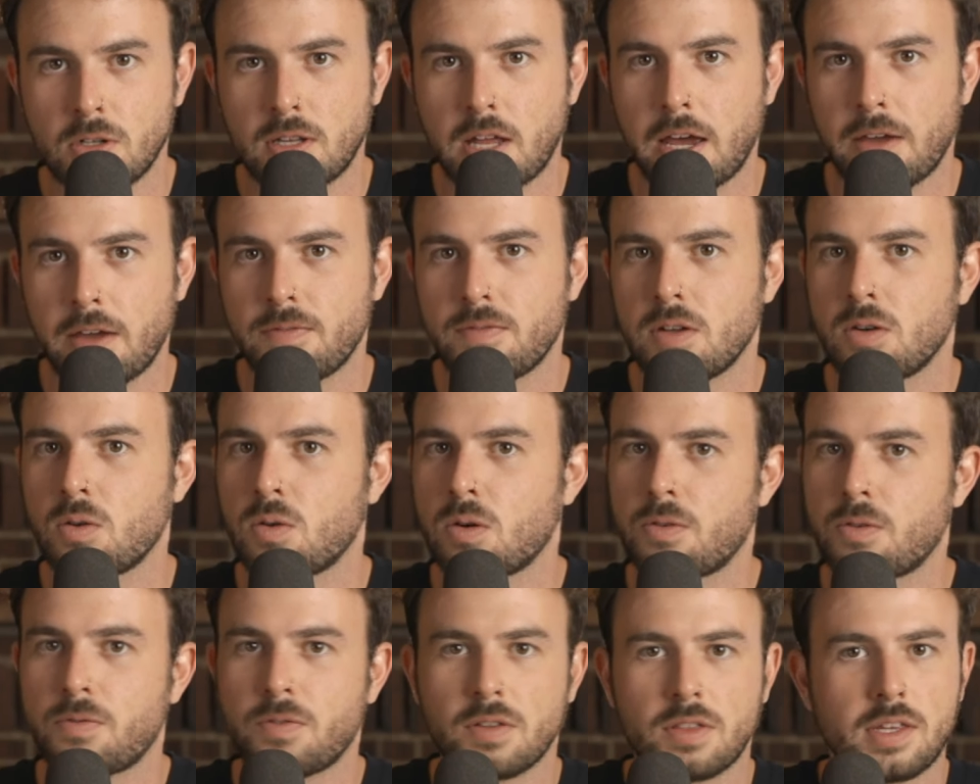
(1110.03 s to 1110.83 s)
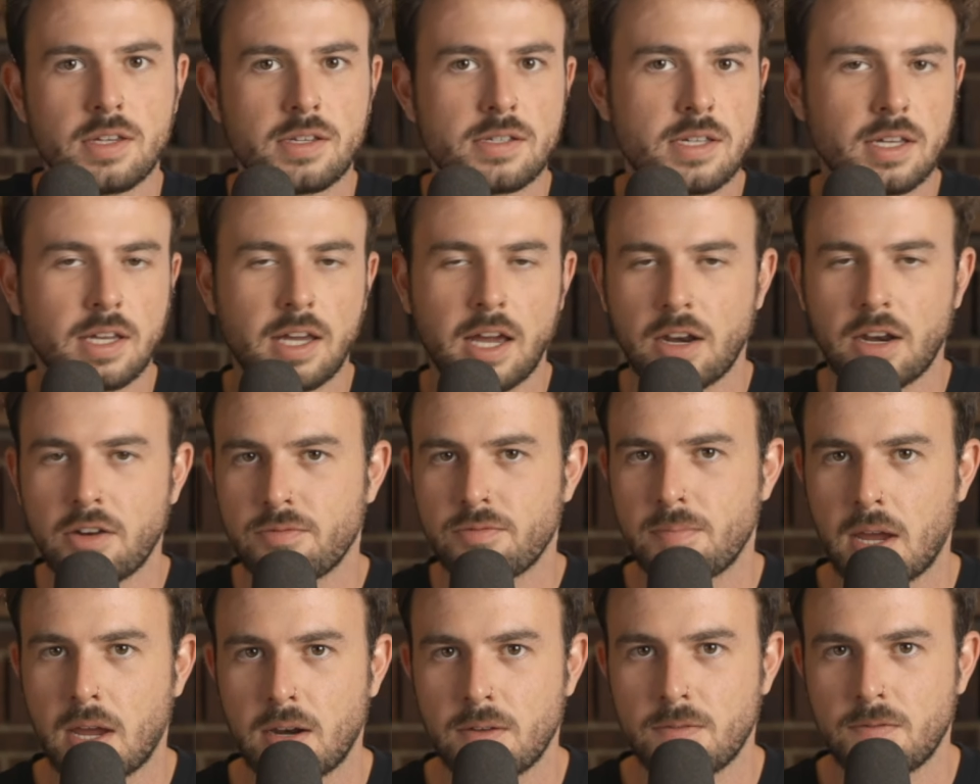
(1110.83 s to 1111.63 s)
life in order for things to kind of
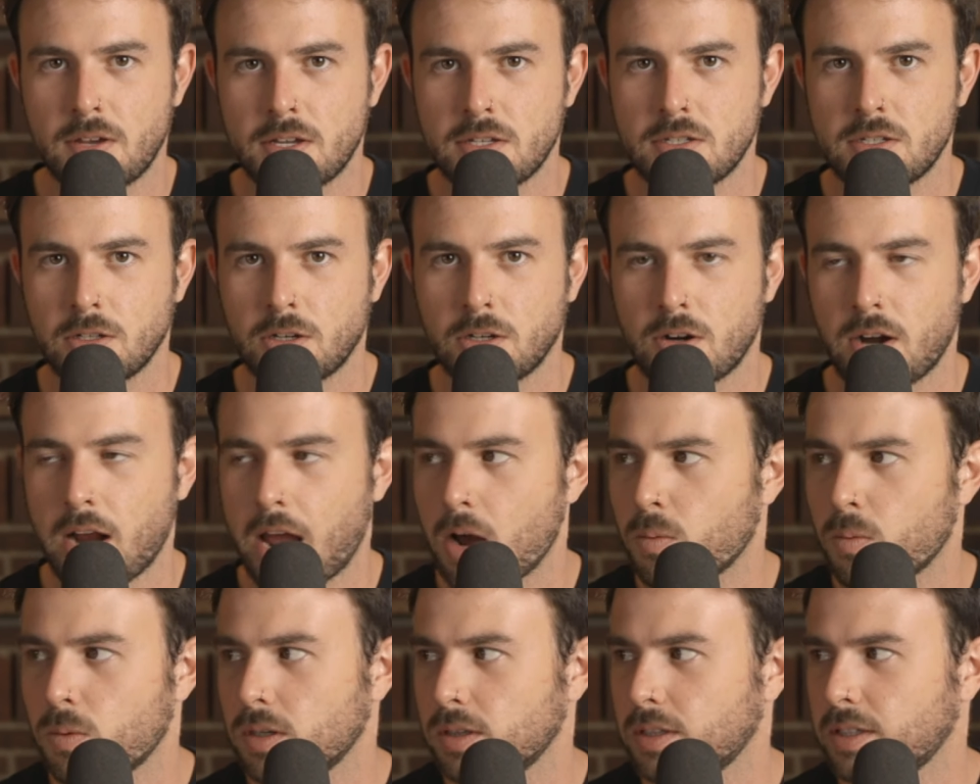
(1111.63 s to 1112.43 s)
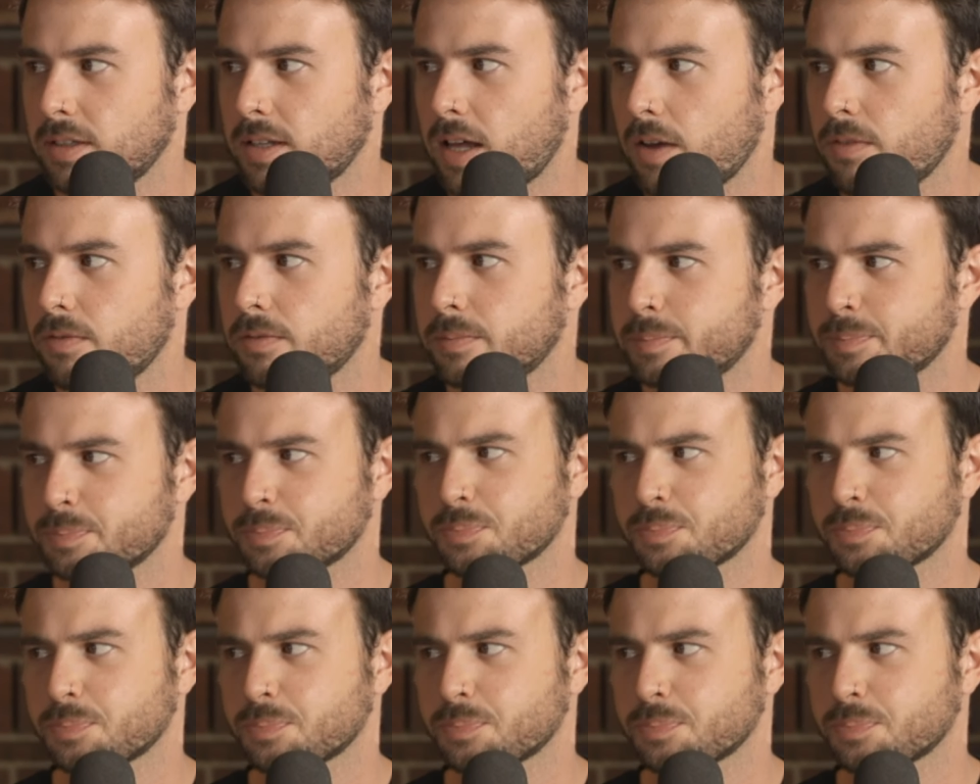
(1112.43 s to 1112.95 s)
manifest in your outwardly life.